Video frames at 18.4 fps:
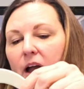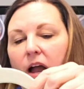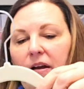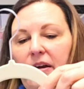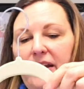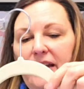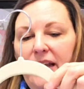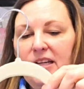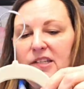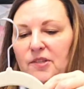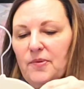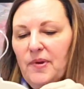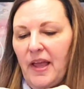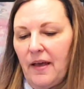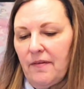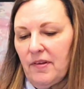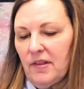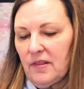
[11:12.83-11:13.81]
All right, next
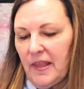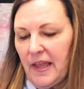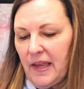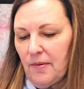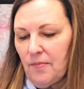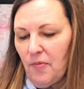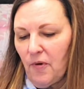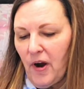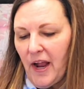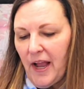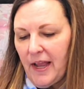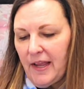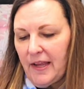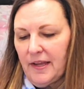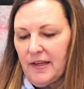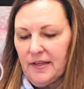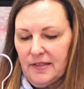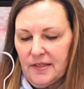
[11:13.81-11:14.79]
we have a Lane
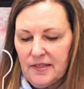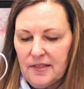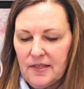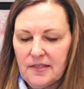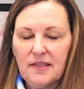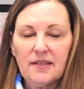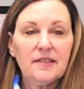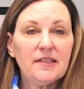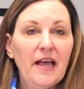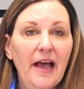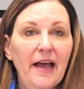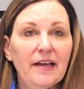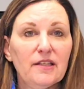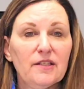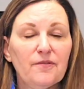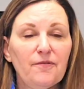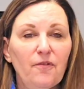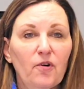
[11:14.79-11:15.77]
Bryant. This is a
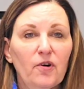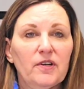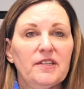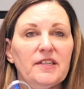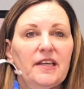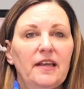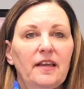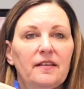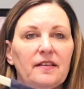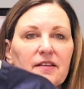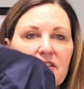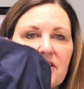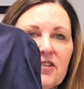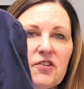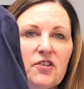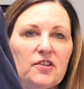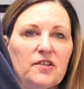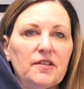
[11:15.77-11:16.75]
size 14. This
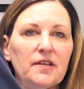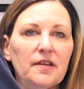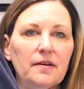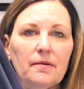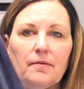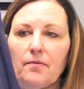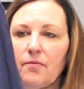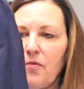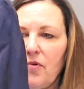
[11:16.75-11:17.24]
is just a